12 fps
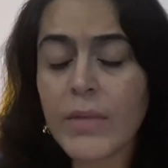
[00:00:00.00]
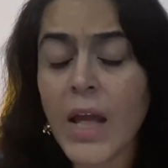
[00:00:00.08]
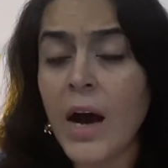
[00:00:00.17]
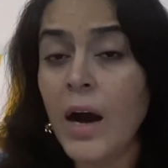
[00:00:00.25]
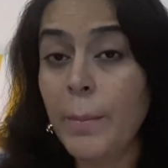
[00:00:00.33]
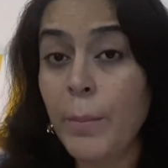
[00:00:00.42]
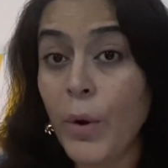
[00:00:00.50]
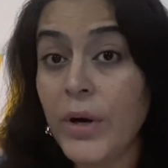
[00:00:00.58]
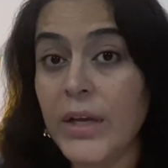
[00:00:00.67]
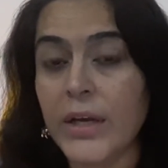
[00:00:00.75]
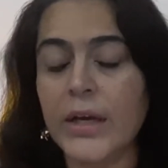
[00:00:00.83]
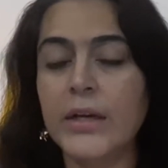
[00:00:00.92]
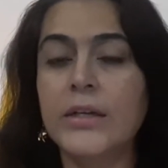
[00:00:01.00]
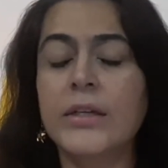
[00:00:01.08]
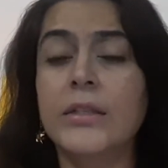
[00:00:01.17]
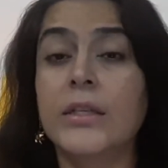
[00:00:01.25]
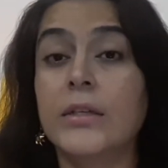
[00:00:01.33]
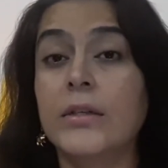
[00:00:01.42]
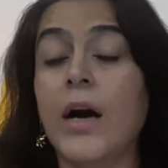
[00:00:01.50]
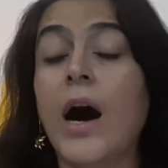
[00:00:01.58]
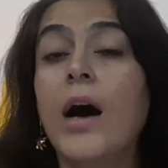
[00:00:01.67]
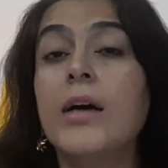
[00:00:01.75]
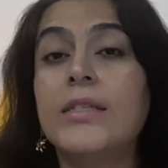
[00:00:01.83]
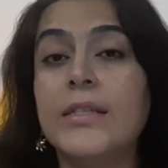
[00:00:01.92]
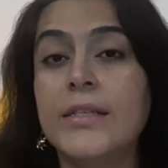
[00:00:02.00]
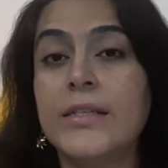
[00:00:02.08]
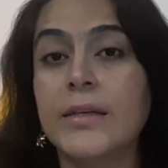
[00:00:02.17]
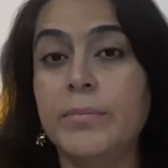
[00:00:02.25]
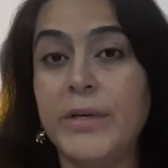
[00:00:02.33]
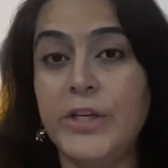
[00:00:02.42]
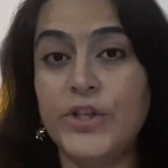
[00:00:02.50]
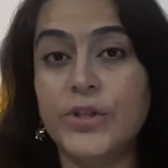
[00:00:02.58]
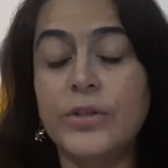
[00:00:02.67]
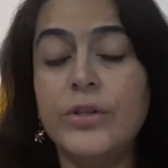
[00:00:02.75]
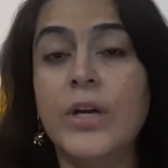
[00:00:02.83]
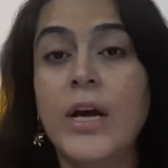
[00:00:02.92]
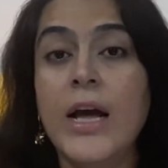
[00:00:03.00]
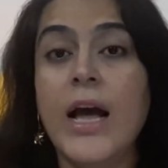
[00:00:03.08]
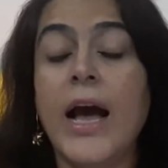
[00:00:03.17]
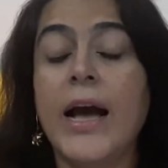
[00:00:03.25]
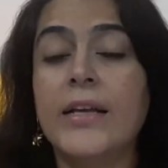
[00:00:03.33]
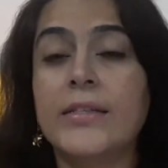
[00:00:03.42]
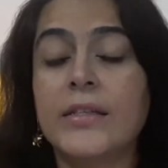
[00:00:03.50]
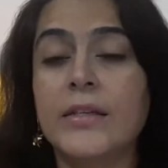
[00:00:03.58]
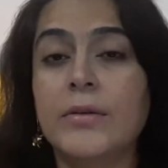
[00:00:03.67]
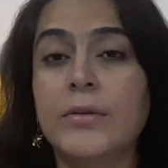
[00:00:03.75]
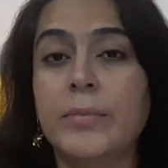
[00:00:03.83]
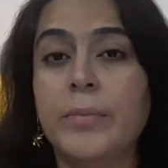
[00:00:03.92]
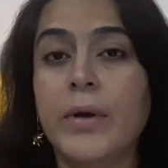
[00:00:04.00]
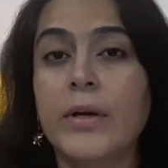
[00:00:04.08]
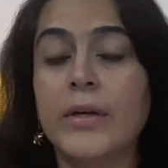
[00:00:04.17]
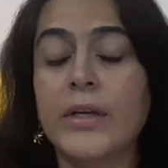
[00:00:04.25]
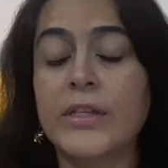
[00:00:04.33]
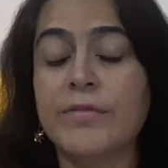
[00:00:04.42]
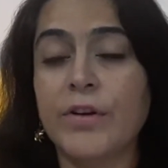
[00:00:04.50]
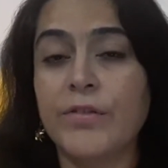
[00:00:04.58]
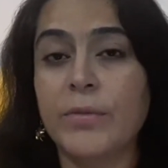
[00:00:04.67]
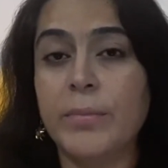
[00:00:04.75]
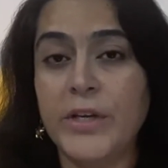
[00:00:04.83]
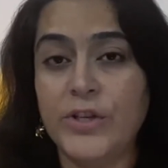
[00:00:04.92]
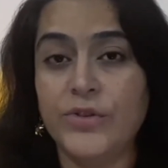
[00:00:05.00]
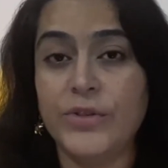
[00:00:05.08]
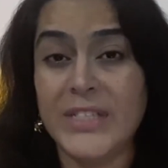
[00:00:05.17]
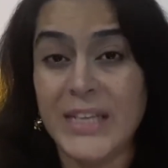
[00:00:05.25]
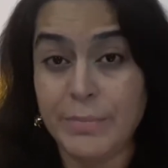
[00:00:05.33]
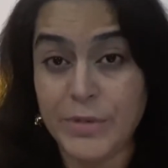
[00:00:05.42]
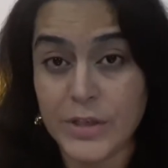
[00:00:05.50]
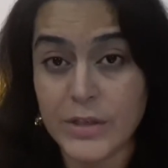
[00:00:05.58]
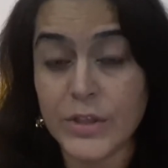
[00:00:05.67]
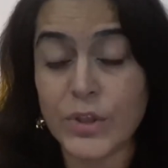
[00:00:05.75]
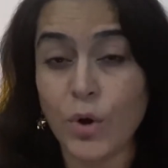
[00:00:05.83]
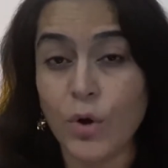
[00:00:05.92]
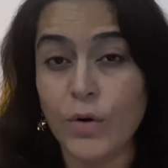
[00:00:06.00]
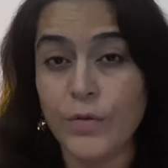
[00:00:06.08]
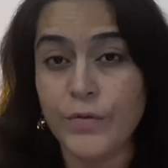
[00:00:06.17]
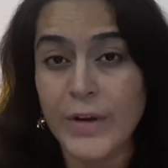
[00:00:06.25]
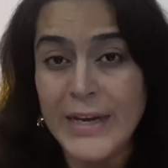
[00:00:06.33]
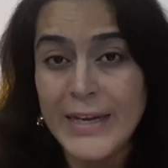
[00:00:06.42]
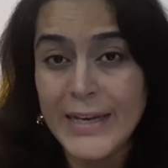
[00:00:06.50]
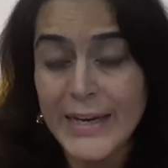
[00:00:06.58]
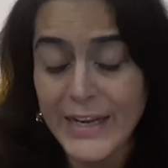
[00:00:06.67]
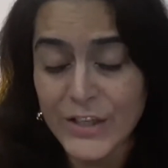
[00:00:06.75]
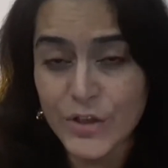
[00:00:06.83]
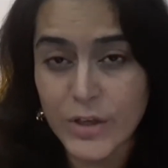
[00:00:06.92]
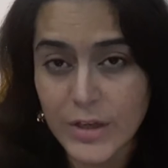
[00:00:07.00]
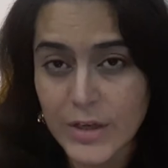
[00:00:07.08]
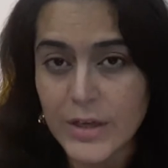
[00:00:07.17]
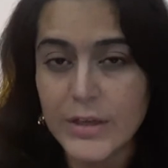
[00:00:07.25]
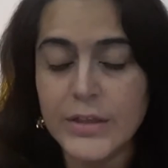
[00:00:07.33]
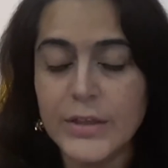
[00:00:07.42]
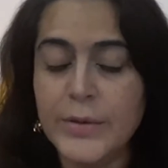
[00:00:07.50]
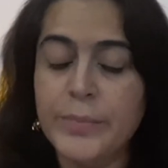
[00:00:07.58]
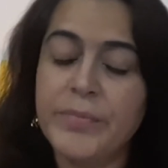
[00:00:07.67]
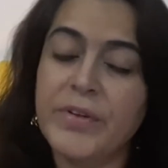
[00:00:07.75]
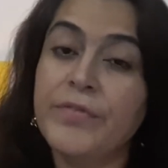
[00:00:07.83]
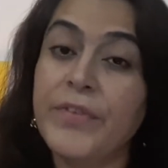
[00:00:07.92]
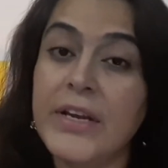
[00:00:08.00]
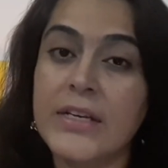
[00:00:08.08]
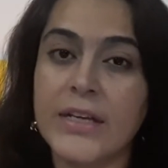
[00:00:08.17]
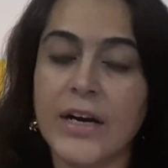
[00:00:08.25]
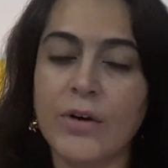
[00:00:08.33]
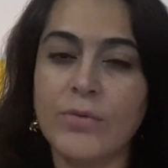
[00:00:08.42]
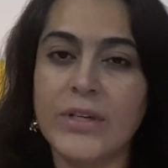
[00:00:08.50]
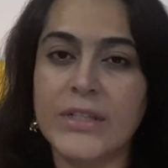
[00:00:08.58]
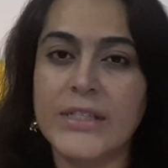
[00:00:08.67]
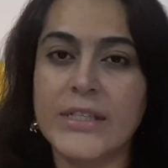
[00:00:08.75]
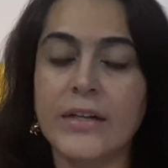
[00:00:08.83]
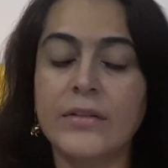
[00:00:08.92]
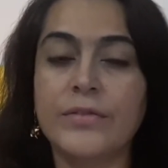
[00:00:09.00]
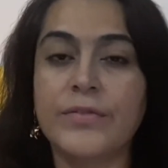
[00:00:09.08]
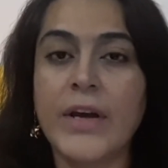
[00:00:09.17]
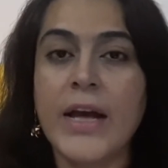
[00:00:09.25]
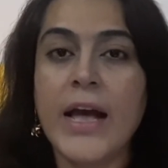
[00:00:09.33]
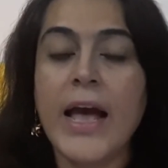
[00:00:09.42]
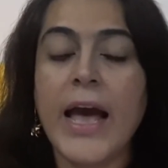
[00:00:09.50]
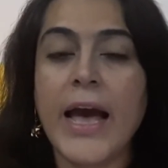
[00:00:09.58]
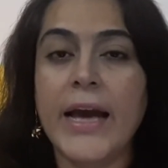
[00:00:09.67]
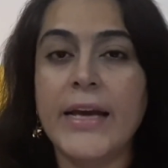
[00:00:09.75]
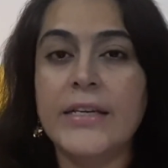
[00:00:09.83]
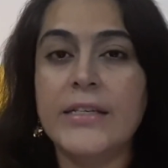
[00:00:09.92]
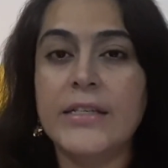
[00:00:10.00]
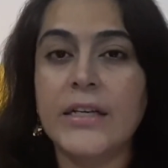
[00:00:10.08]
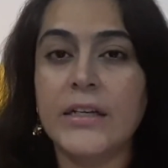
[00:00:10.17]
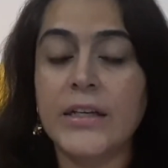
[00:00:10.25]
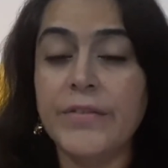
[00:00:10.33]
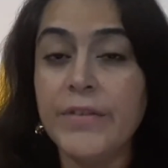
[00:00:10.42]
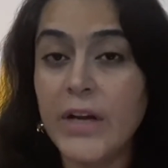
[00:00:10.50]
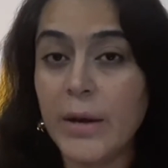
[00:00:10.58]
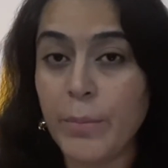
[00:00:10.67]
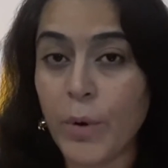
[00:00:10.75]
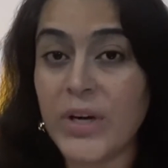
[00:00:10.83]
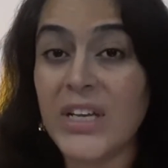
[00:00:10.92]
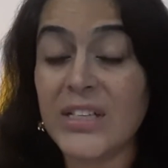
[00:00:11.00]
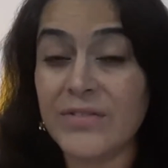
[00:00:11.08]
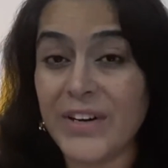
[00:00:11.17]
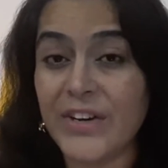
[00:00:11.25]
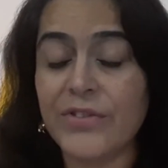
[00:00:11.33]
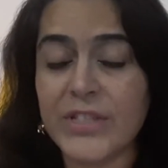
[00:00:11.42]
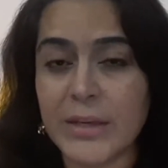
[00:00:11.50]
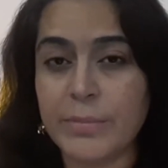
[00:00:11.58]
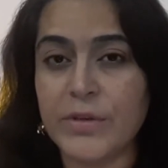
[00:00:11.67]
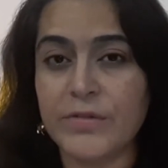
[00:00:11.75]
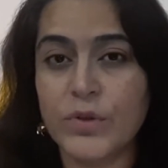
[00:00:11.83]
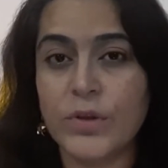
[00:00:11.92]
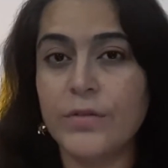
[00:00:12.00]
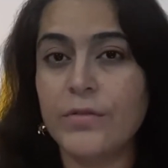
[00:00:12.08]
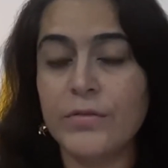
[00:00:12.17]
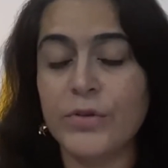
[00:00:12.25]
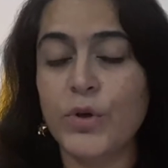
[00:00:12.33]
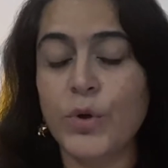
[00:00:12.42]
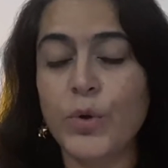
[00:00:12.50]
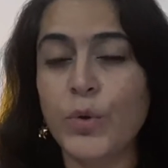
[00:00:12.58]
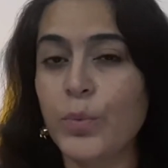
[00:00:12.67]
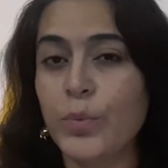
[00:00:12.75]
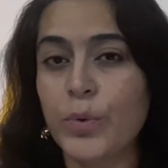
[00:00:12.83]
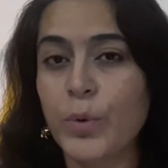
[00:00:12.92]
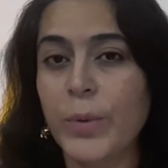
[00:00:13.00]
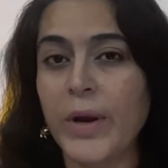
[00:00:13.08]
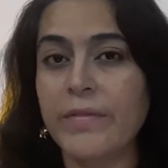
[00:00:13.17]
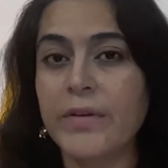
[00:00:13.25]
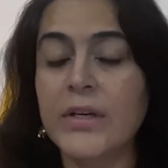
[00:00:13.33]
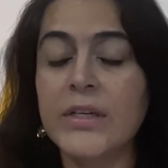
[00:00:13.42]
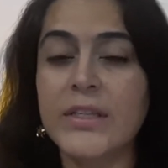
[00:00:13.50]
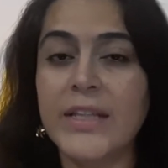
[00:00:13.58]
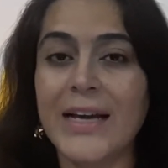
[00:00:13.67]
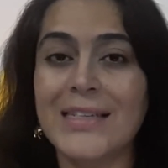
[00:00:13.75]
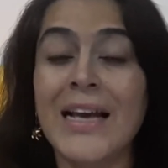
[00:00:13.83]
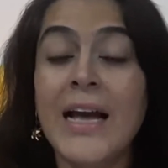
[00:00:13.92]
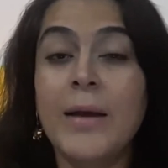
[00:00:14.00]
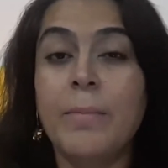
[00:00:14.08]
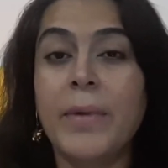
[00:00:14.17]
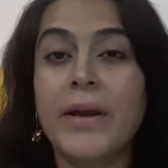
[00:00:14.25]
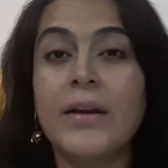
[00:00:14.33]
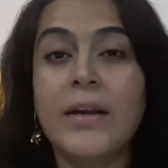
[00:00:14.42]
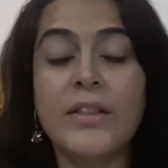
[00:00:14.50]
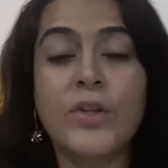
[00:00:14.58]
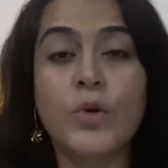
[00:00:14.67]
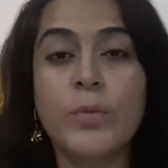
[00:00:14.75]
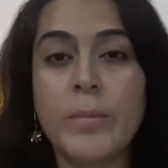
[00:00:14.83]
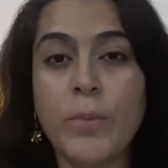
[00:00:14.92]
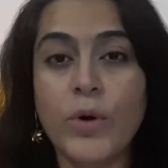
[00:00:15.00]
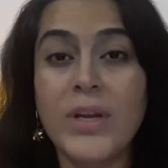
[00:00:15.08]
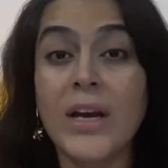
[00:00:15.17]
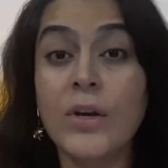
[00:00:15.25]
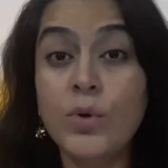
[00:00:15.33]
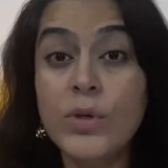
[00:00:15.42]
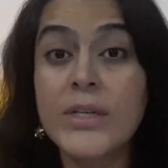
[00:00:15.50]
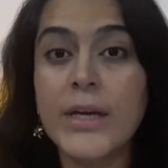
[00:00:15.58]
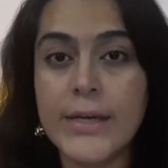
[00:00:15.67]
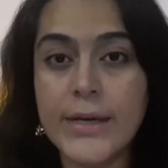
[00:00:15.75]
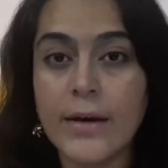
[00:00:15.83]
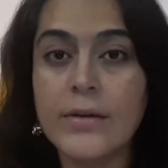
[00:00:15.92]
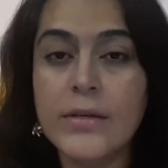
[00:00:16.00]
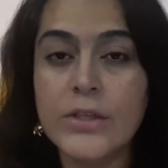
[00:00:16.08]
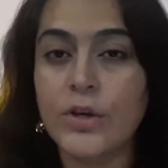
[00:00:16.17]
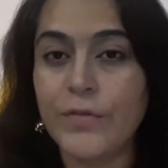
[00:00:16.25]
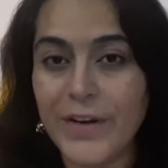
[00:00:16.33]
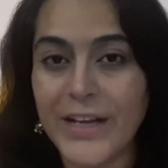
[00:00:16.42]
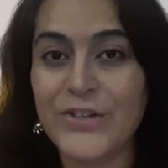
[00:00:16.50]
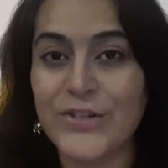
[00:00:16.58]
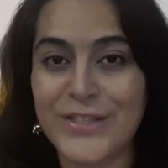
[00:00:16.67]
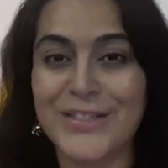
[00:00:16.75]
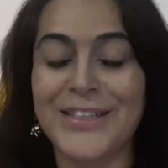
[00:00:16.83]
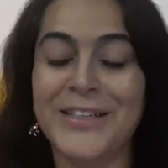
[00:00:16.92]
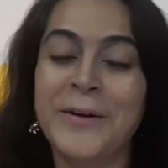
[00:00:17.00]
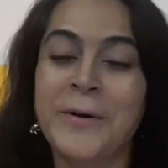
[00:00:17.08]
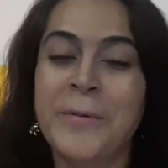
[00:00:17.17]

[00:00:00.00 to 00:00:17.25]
our body, the heart is a major, is one of the major receptors of electric field around itself, and even our body is very receptive. So you would have heard that metal and the human body are good conductors of electricity,